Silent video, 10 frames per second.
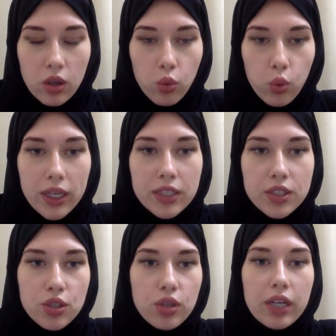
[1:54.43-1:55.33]
way
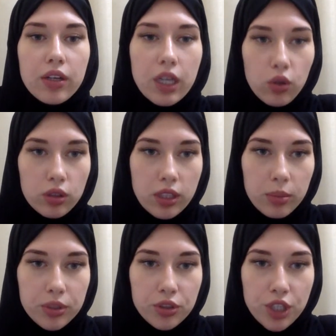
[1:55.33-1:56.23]
to agree on the
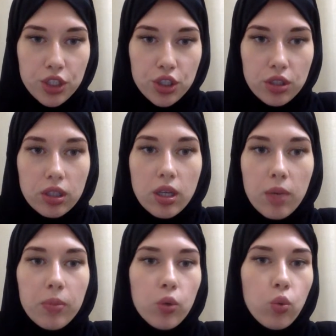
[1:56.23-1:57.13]
arbitration?
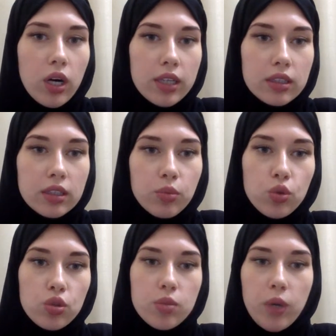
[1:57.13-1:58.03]
Number one, the
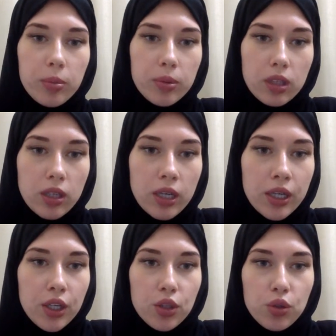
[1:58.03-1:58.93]
most popular,
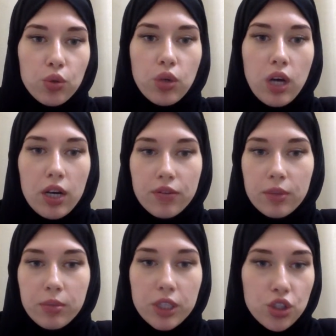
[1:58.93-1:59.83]
you have
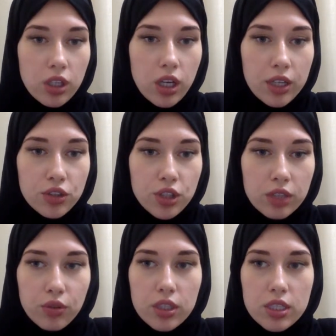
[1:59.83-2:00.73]
a major
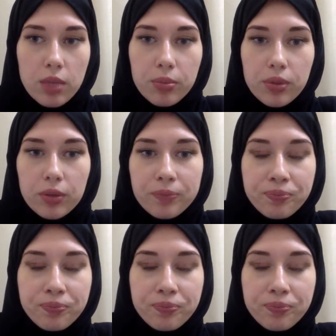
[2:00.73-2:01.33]
contract. For example,